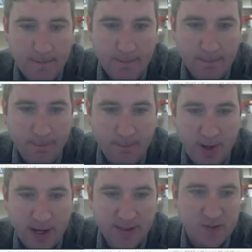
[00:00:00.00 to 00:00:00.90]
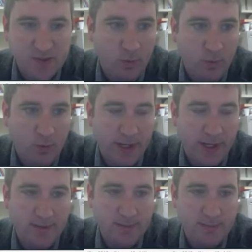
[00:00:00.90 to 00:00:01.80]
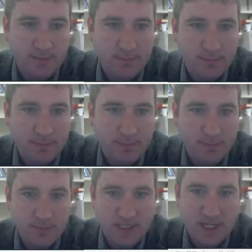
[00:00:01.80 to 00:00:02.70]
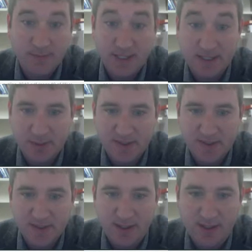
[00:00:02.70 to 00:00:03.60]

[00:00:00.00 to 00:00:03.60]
minus 1 times x plus z